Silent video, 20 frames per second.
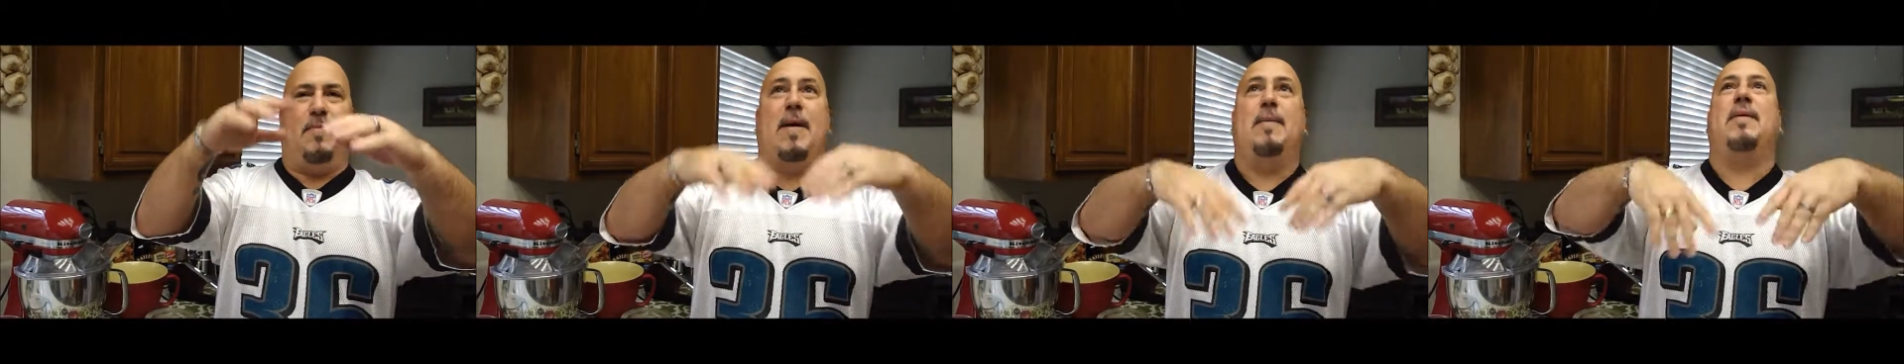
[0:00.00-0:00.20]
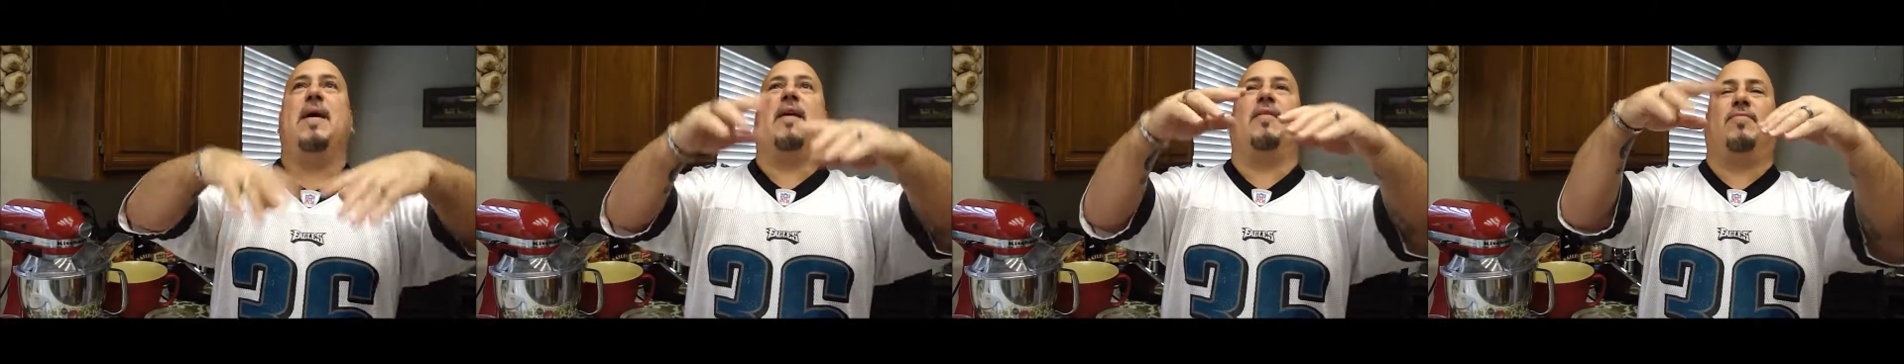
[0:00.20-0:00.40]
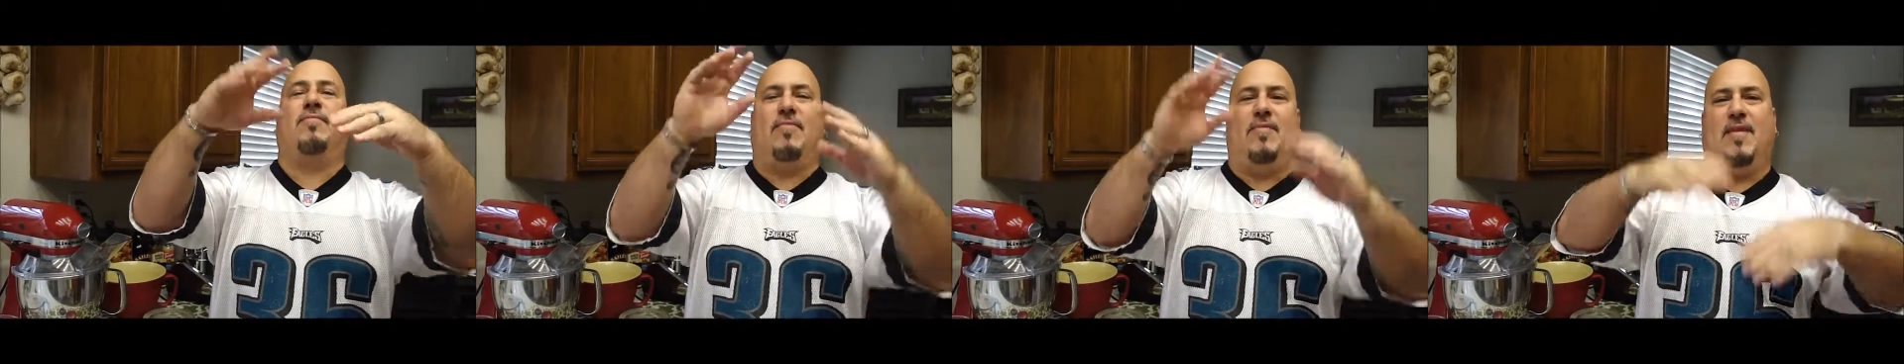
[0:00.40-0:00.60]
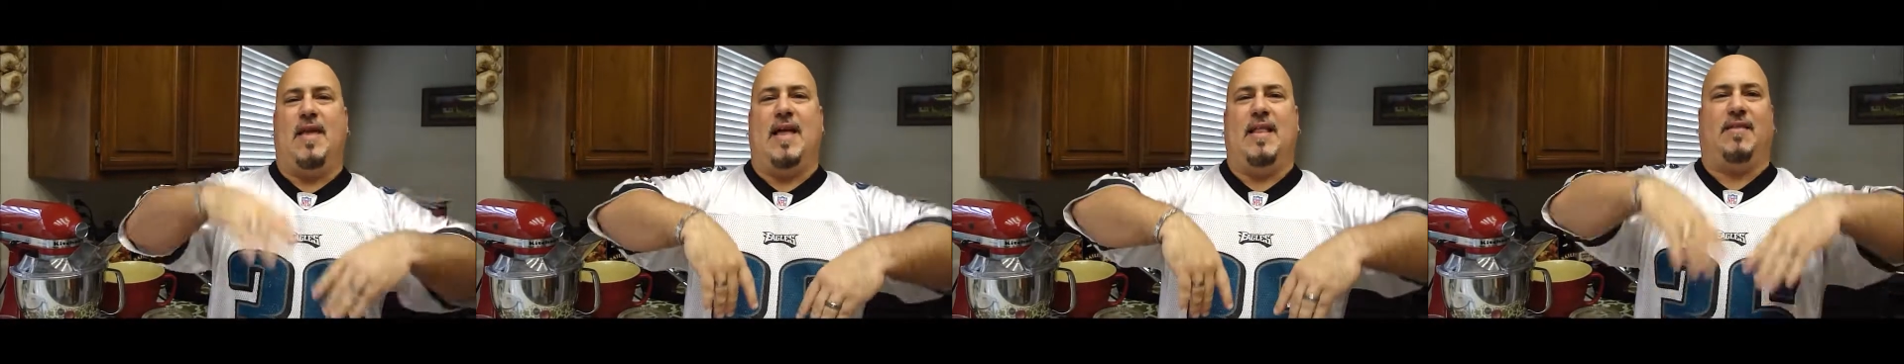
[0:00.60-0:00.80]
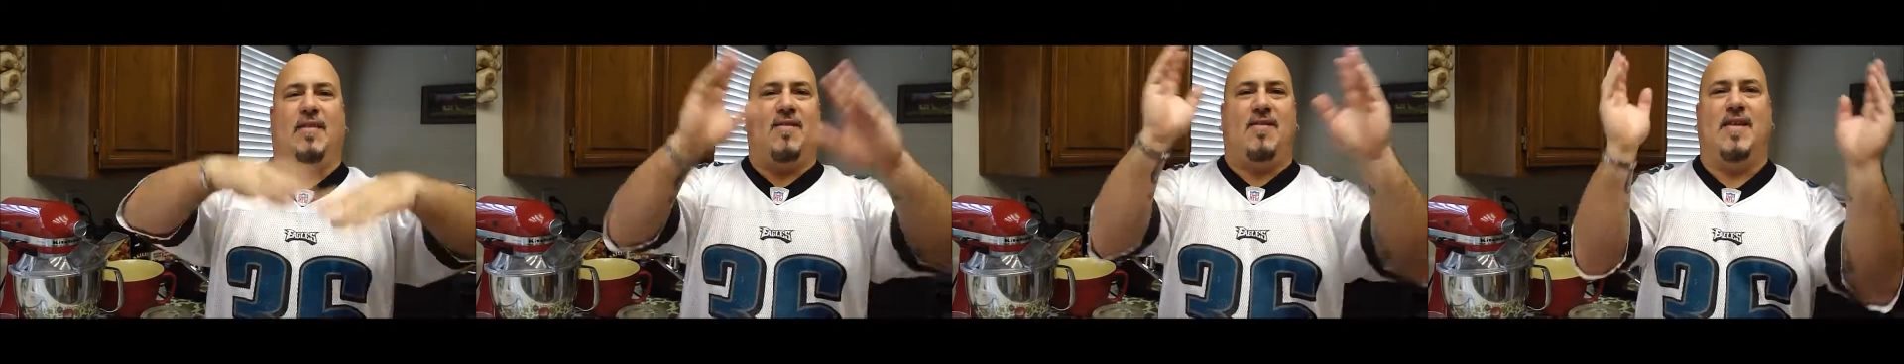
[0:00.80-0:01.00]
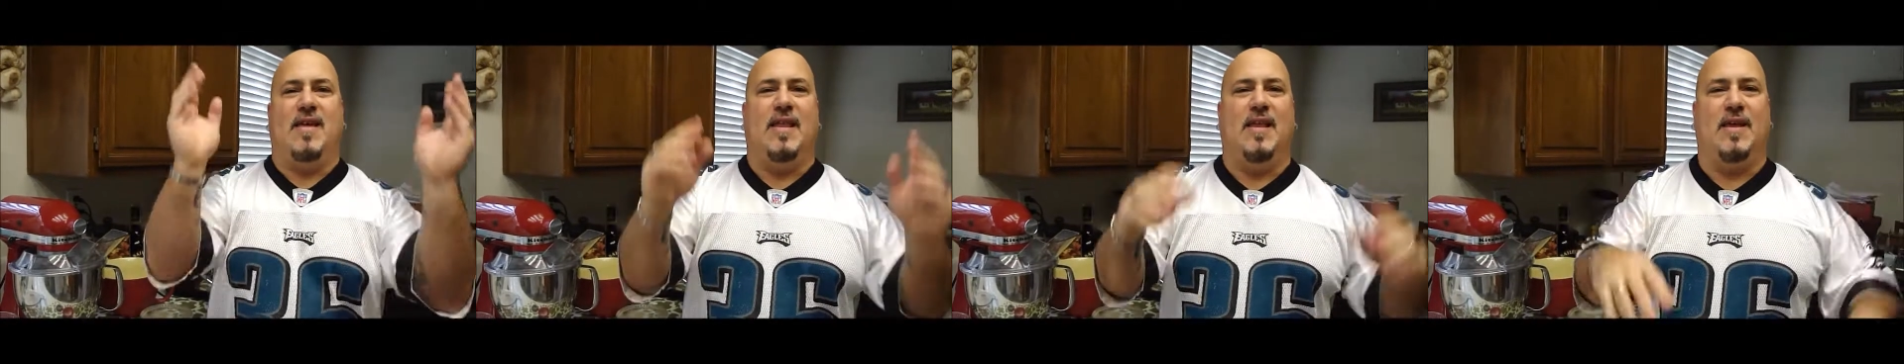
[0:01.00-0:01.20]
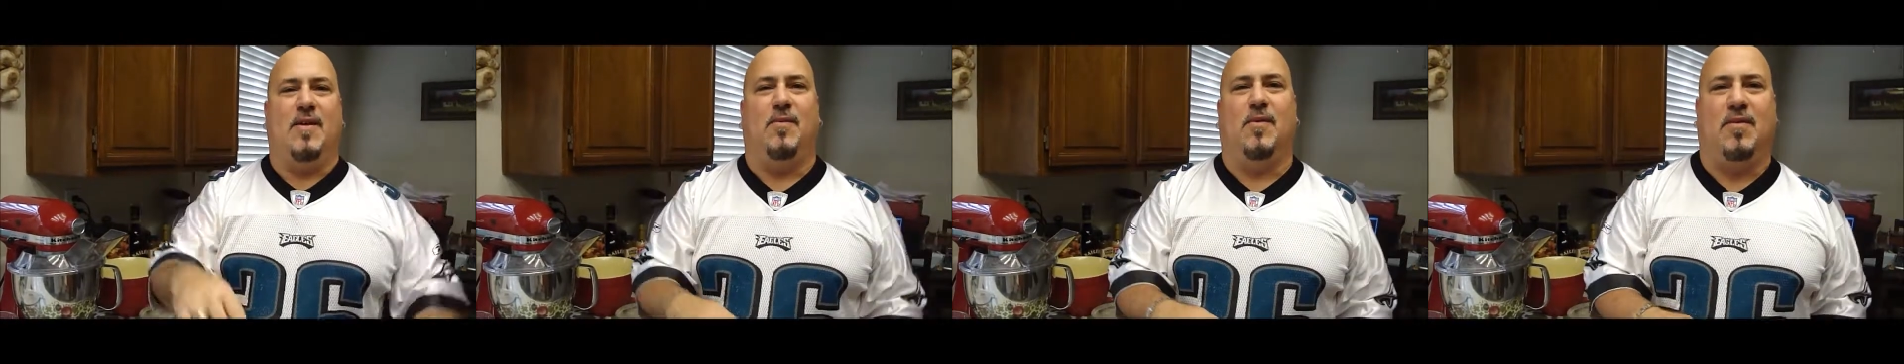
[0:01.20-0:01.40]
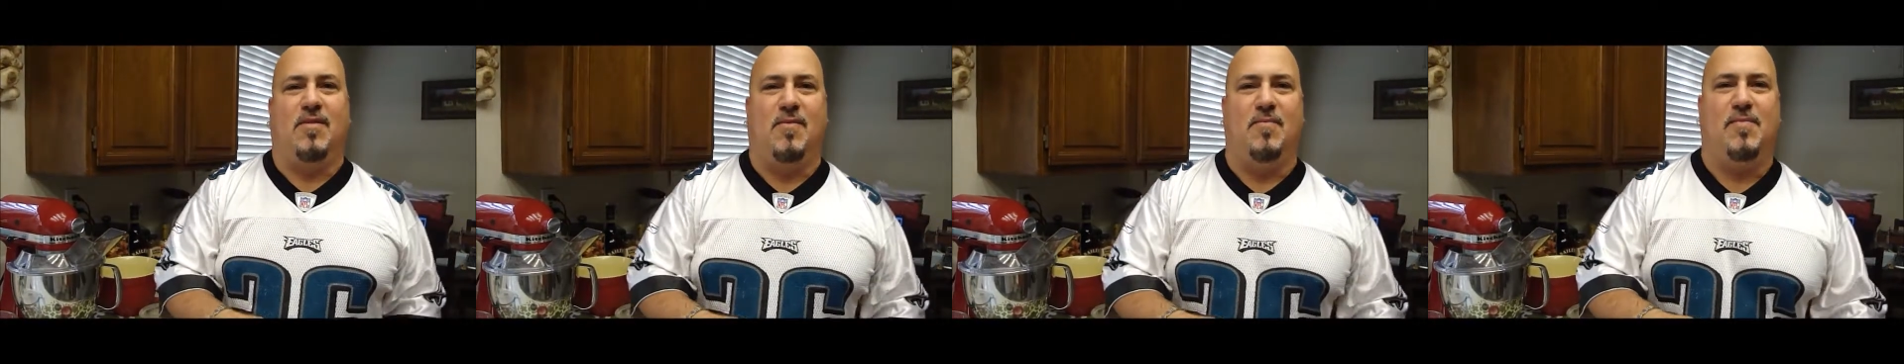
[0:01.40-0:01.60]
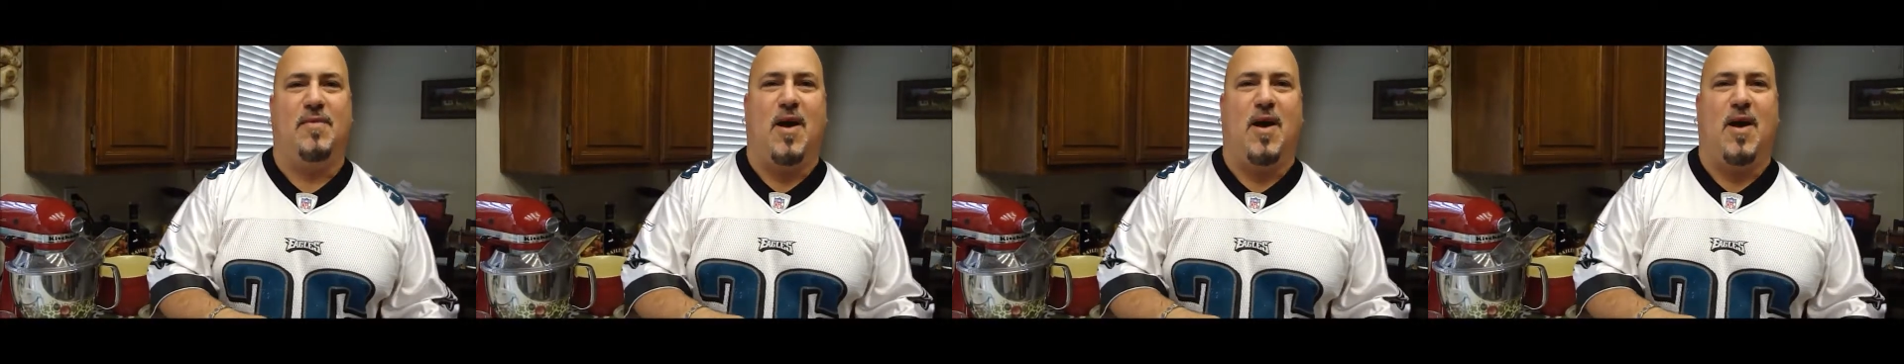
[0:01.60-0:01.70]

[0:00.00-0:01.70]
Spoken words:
maybe I'll hit the ceiling with some